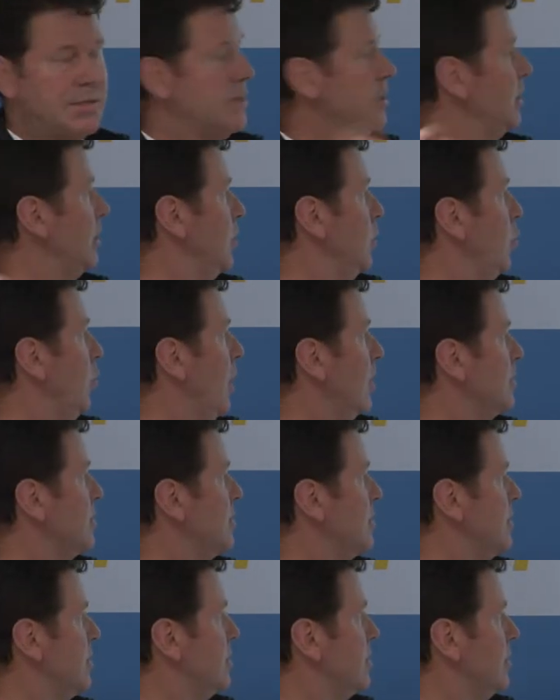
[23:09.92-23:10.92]
sitting in one
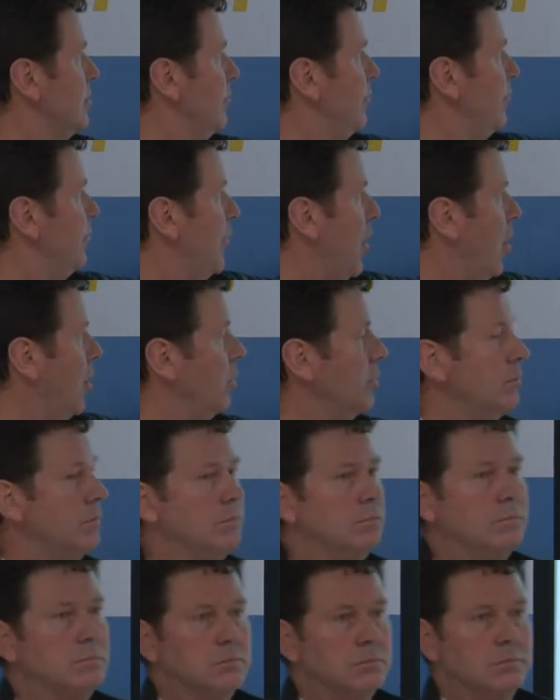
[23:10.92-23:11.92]
system,
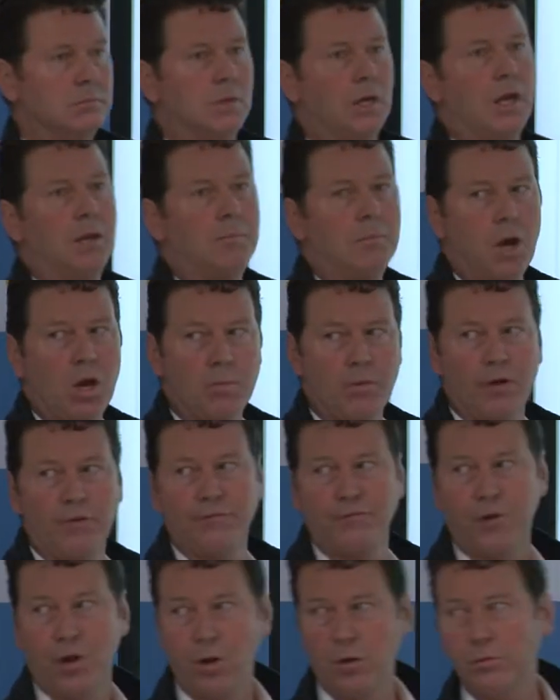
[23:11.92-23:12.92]
phone and mobile
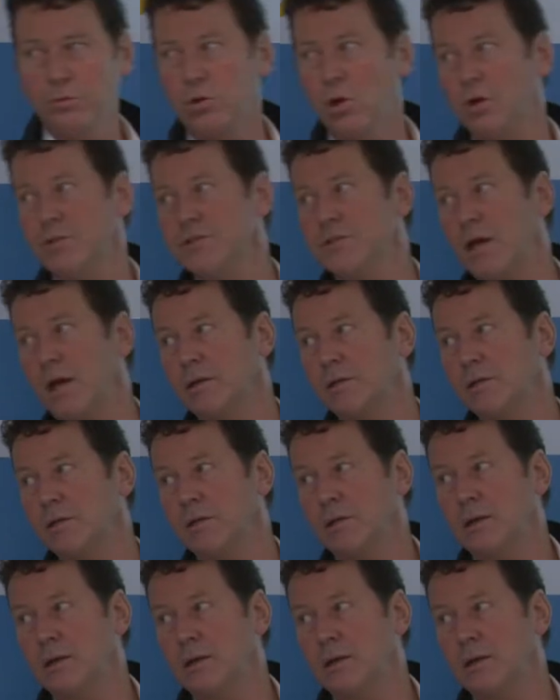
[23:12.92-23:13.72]
phone, contact in